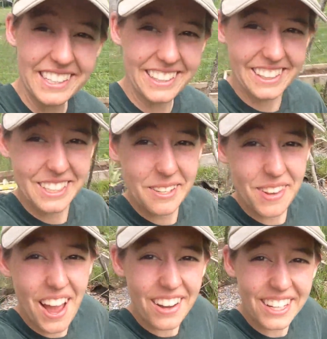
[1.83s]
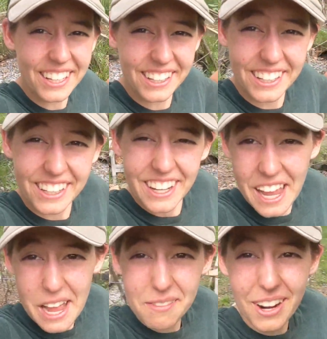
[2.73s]
You're gonna see me out here
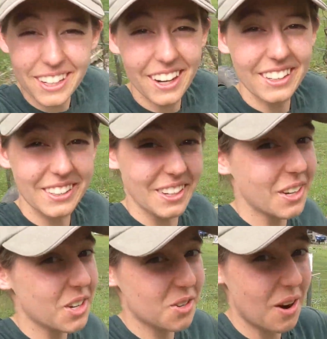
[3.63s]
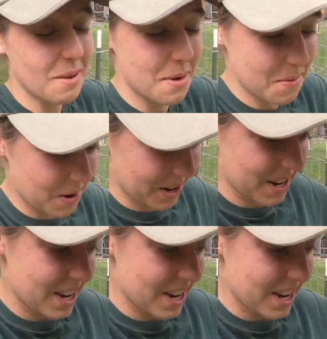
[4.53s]
in my garden quite a bit more.